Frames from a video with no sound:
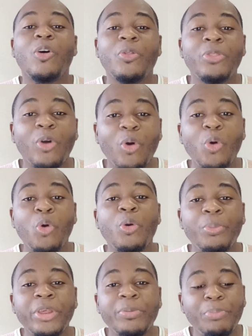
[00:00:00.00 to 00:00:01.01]
the
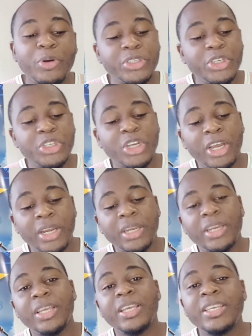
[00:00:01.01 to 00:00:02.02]
opening position
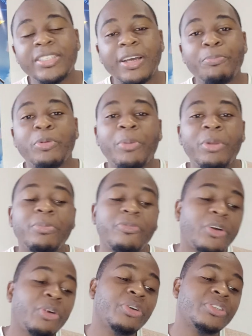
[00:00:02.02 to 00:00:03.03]
is a problem
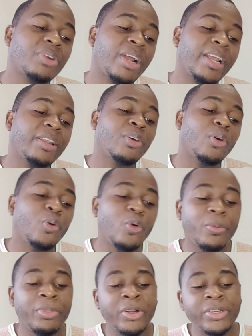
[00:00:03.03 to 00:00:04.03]
for us, right? The
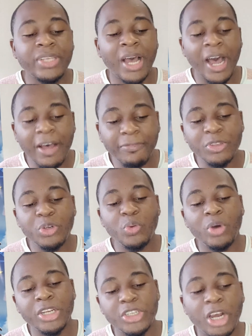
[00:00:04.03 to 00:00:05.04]
openers have to
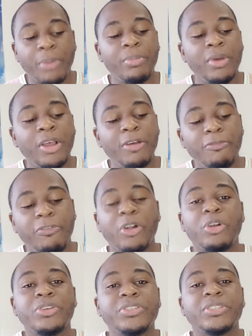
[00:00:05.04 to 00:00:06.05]
do a job
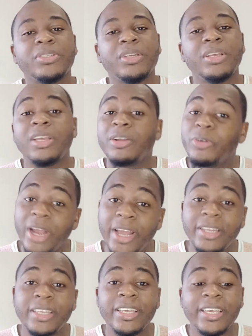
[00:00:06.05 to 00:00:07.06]
for us,
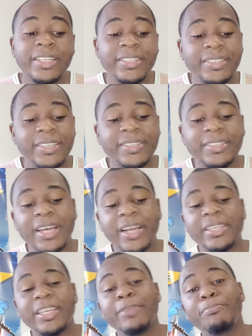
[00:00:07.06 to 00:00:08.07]
right? He insists
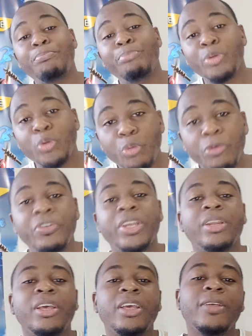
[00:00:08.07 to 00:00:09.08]
that
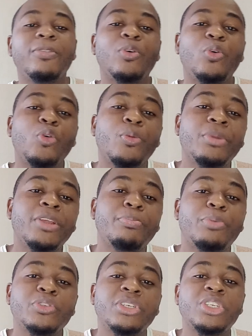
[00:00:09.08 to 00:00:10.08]
improving the opening
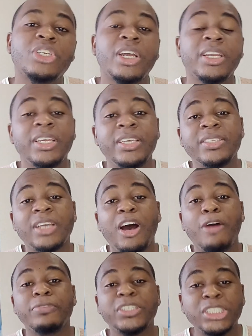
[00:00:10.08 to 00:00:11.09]
position is
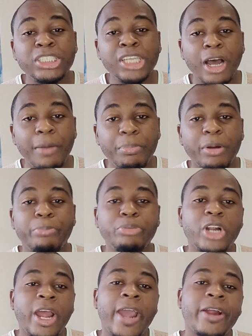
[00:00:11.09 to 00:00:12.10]
of top
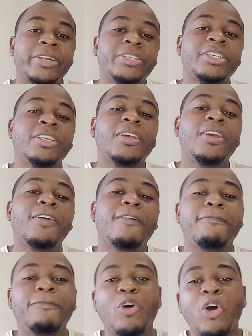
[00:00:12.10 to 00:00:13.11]
priority
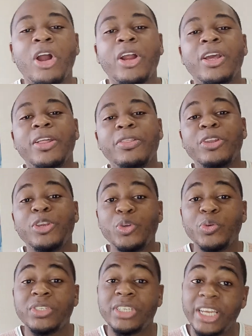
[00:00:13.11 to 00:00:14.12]
for the
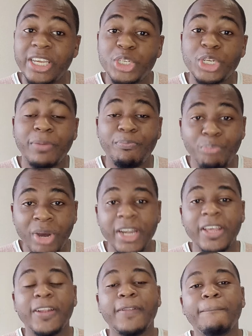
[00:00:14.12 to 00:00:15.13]
new selection
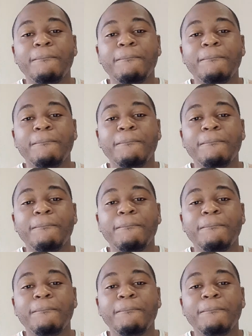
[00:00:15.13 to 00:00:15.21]
panel.